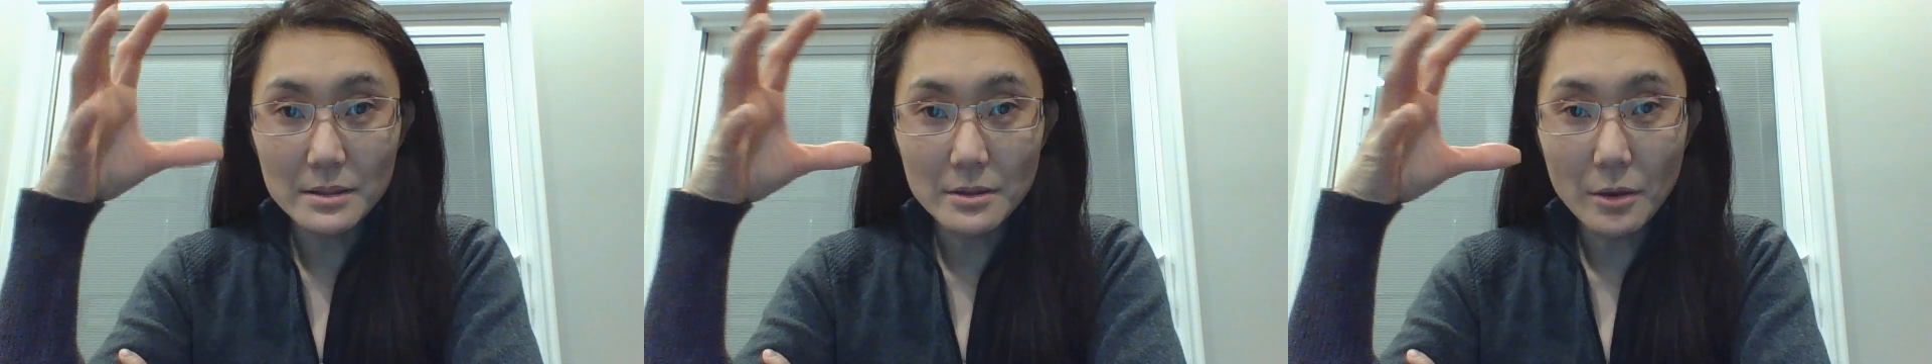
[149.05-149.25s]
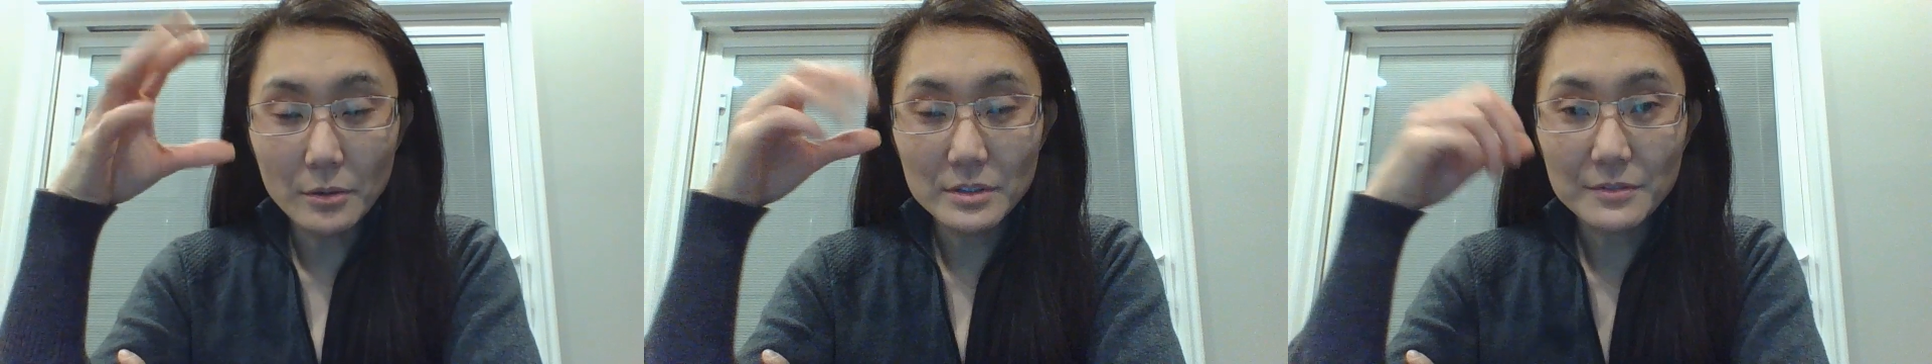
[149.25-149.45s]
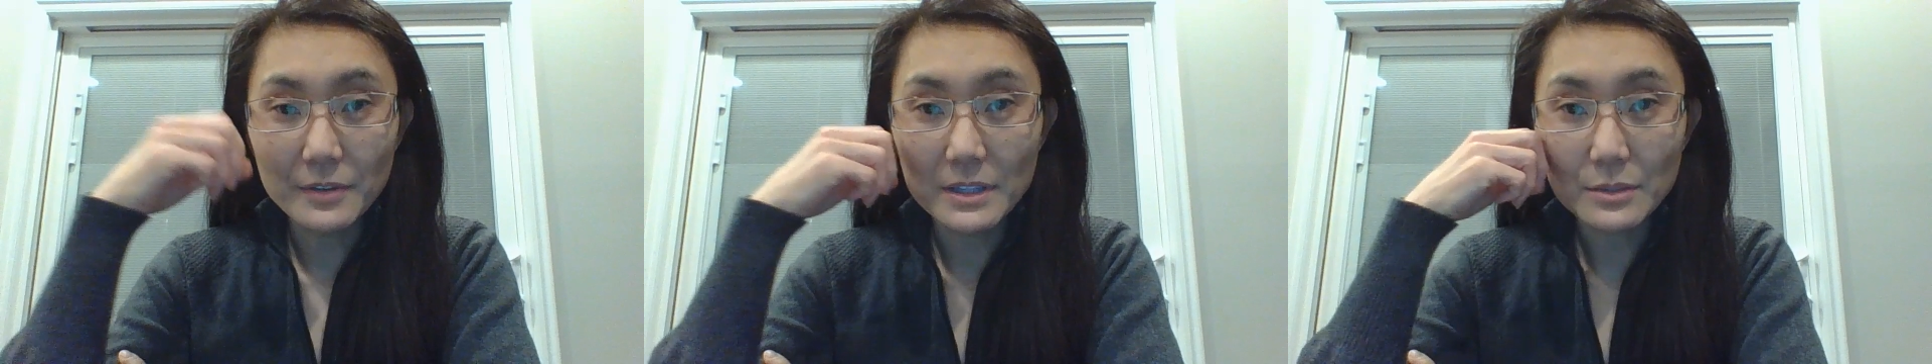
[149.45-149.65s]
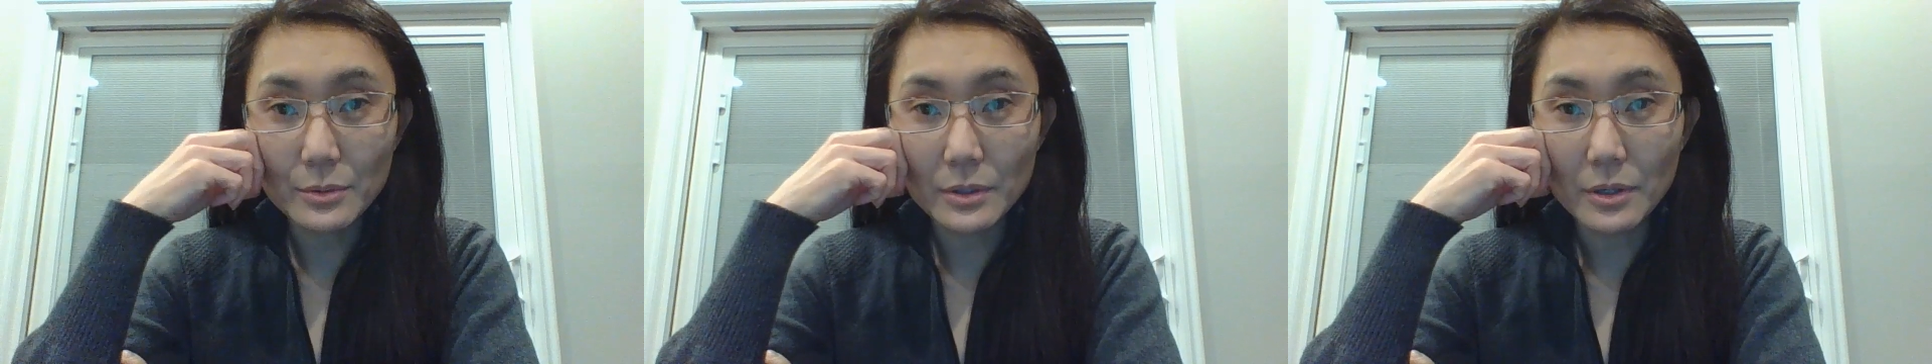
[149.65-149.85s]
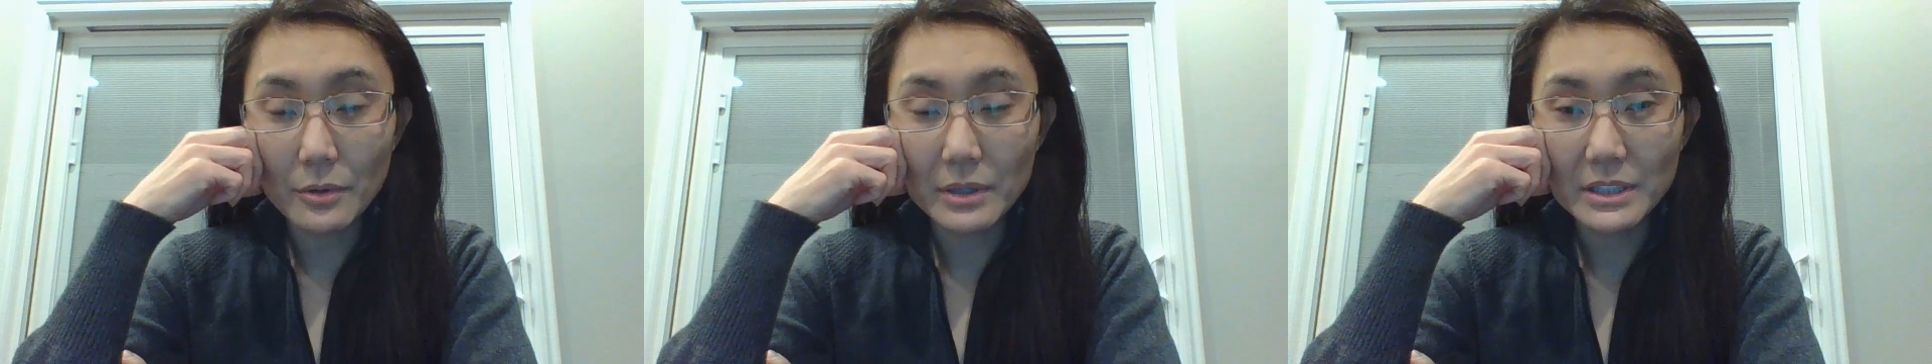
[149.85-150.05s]
those funds
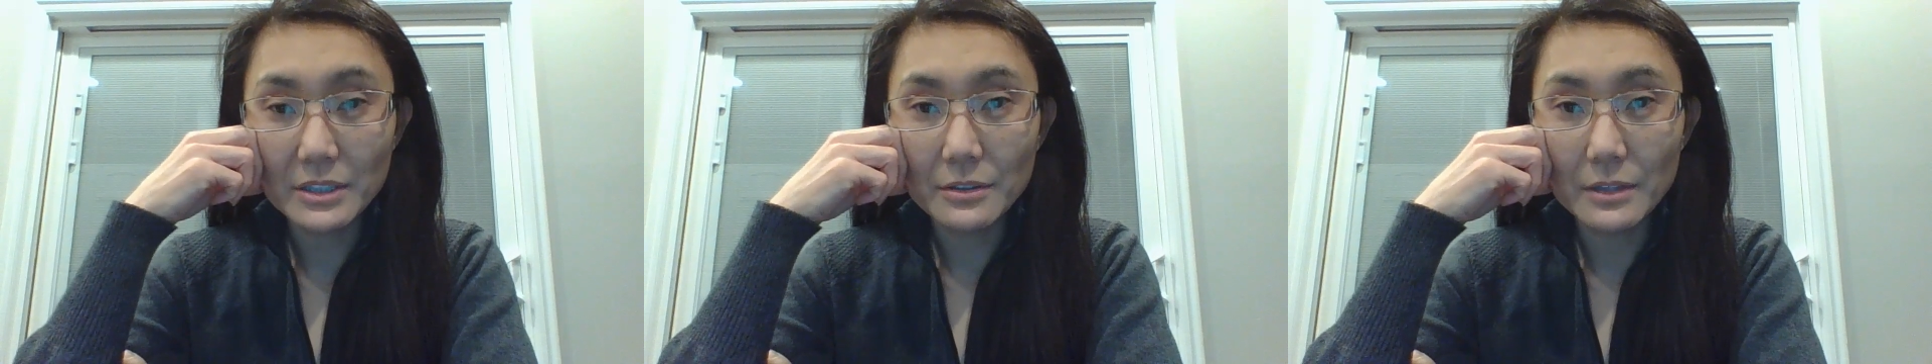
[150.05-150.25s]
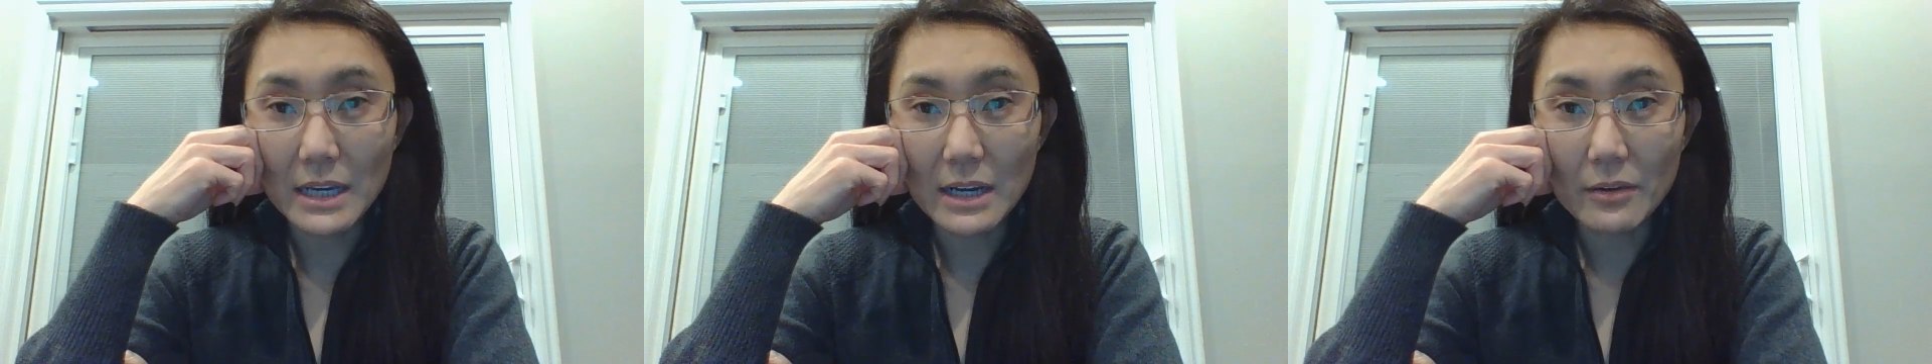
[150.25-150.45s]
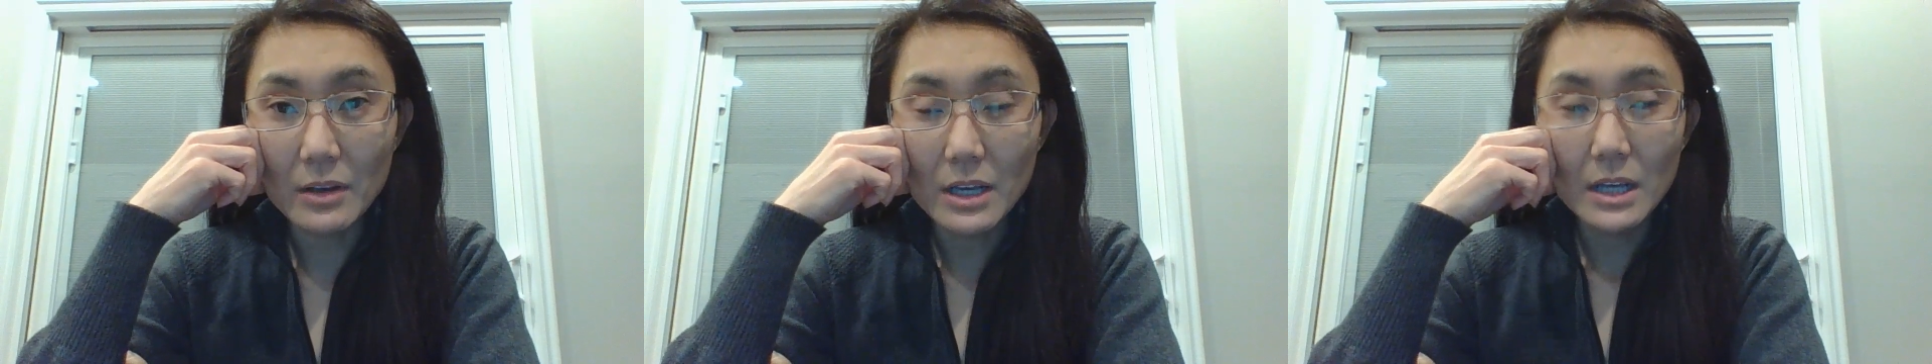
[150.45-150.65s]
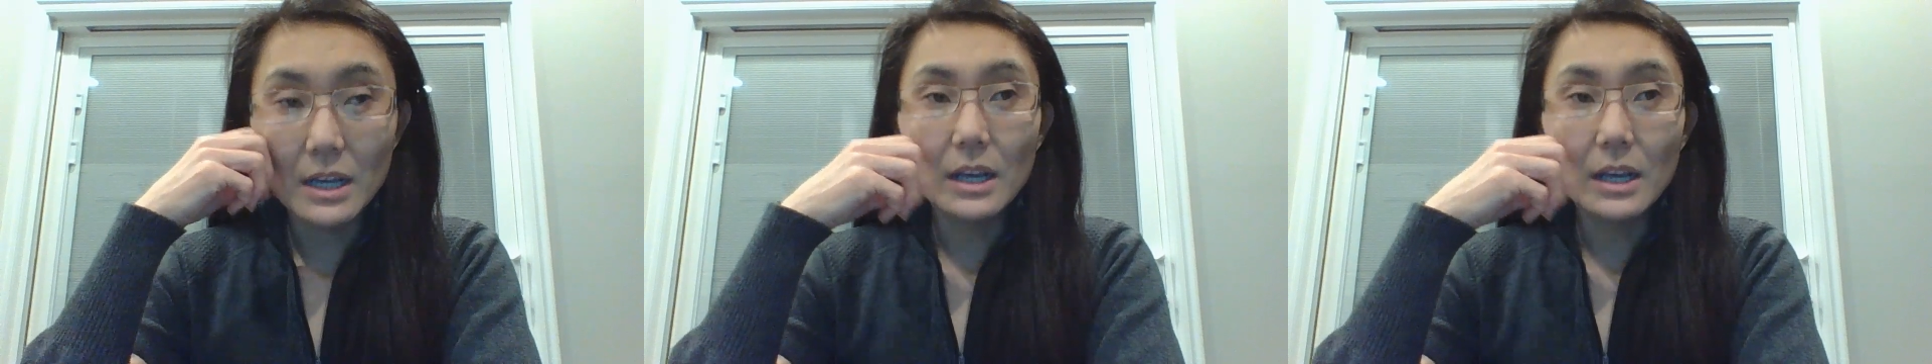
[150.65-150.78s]
will go into now.